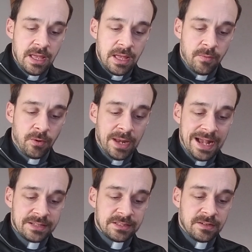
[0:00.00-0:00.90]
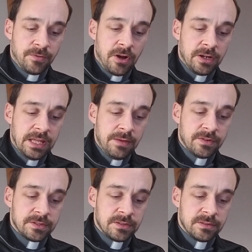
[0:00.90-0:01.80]
Everyone acts as if God gave
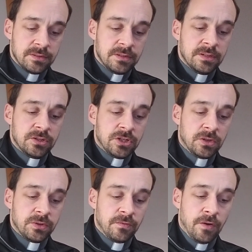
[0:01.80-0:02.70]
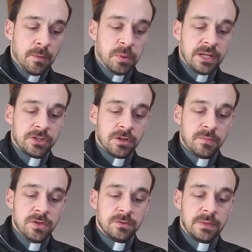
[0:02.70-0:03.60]
us children for our pleasure and
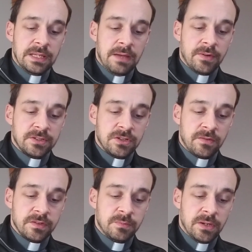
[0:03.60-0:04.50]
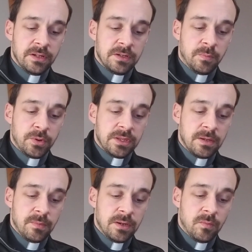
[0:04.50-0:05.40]
amusement, gave us servants merely to put
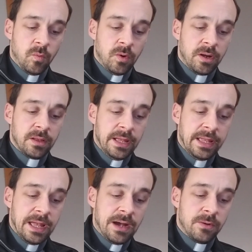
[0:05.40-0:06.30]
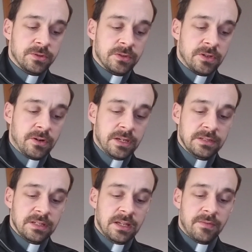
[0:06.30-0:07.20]
them in work like cows or
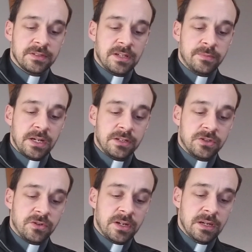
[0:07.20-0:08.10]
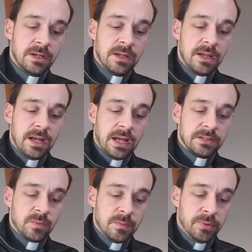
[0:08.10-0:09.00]
donkeys, and give us subjects to treat
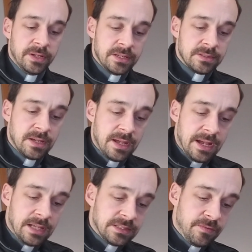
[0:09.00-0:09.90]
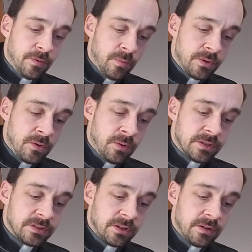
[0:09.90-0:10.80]
as we please, as if it were no
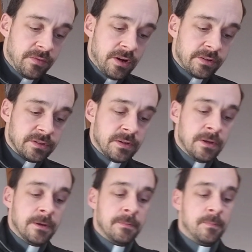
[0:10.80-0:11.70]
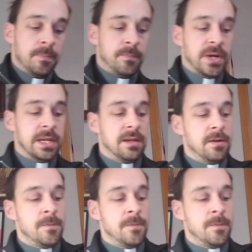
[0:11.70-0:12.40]
concern of ours, but